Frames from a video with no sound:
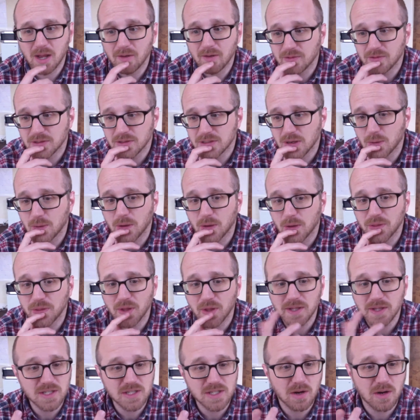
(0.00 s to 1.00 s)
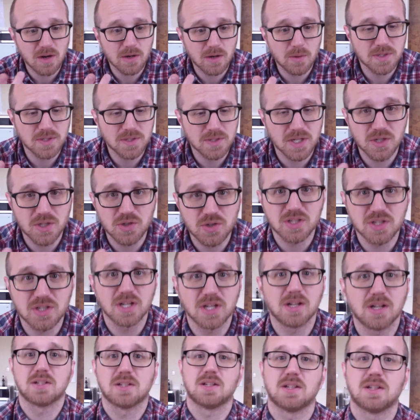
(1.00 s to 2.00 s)
And so I thought this article was interesting
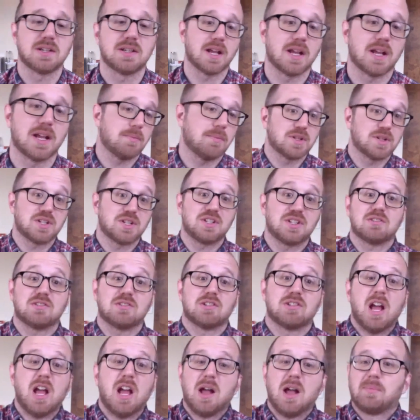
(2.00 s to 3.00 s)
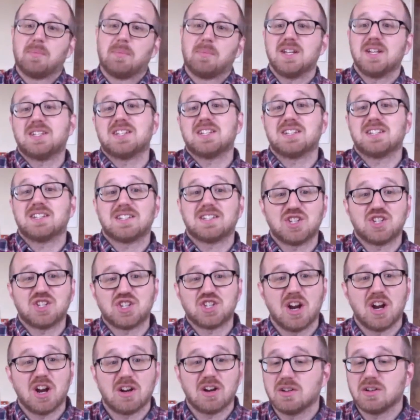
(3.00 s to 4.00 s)
because it's like a bunch of just places to
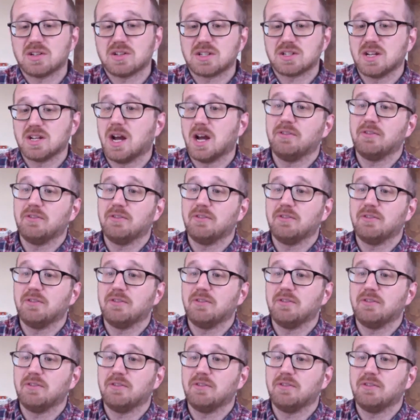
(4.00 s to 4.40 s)
share your stuff.